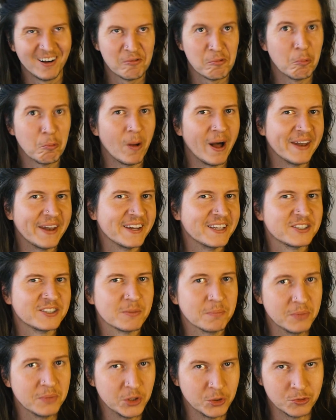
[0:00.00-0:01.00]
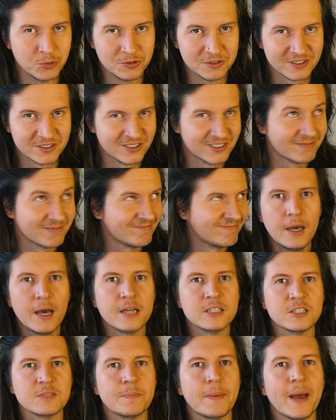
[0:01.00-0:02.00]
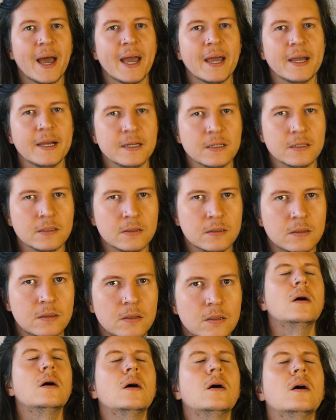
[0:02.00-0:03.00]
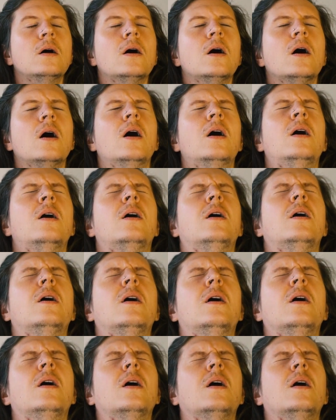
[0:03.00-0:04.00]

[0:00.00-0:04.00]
One is amused, and pain. Oh.